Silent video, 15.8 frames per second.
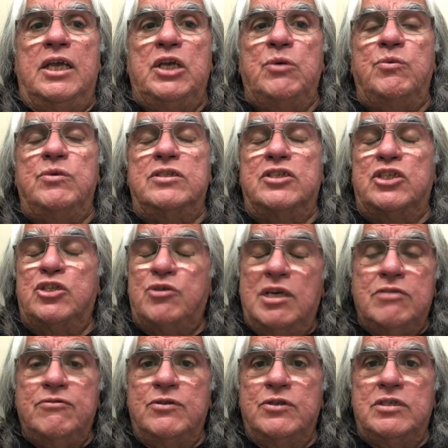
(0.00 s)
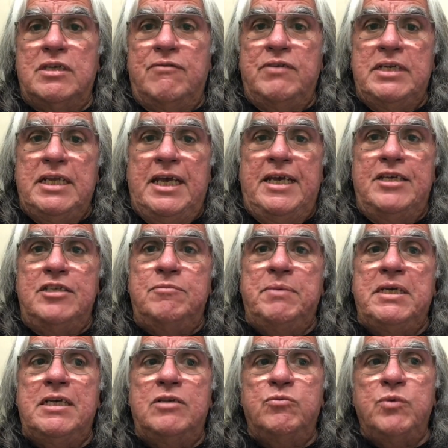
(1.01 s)
It was a stressful 7 days
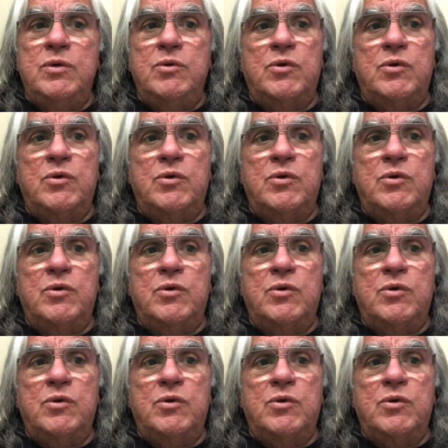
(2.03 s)
because we